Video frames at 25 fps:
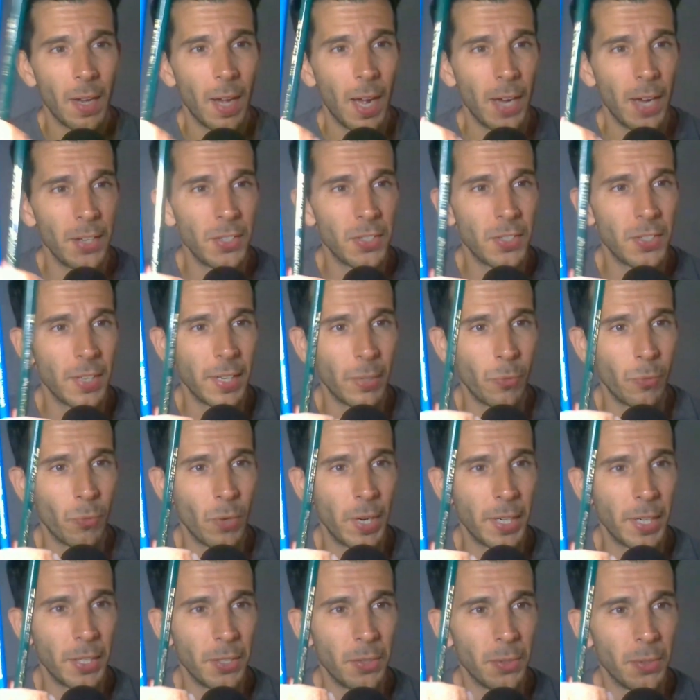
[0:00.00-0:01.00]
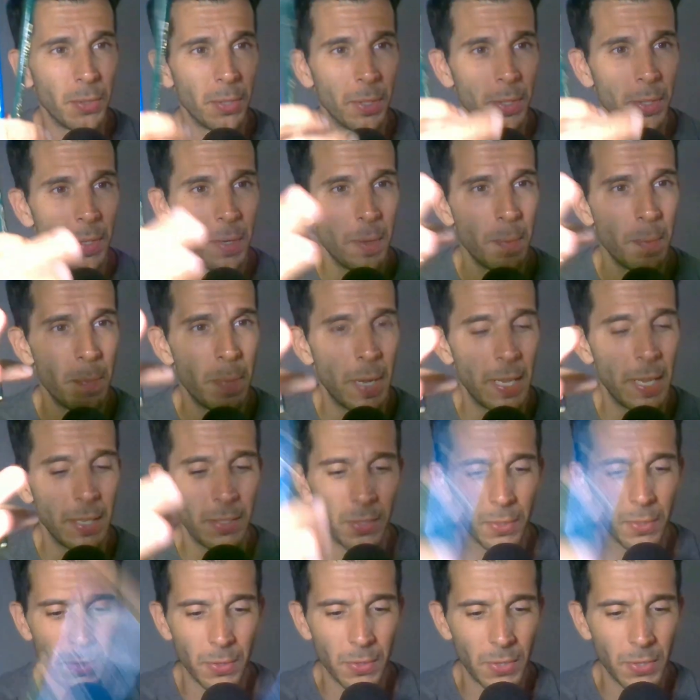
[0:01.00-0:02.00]
I just like regular
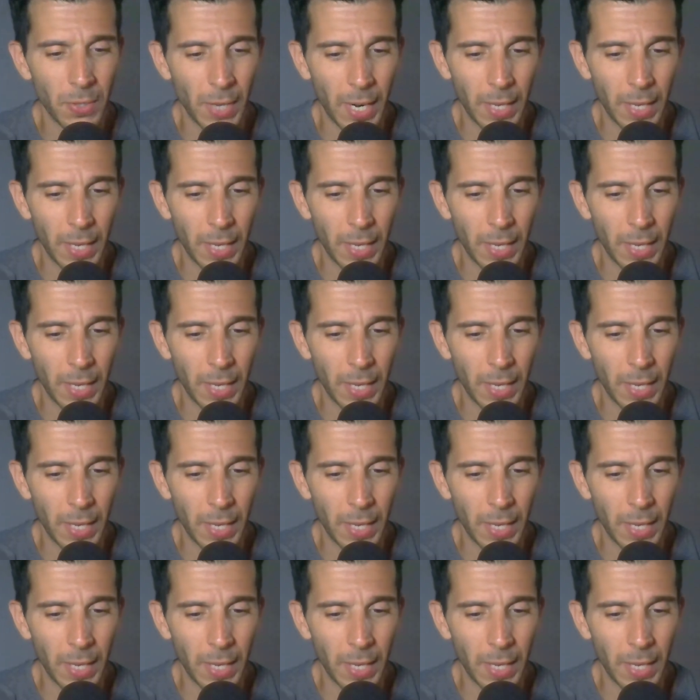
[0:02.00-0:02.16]
pencils.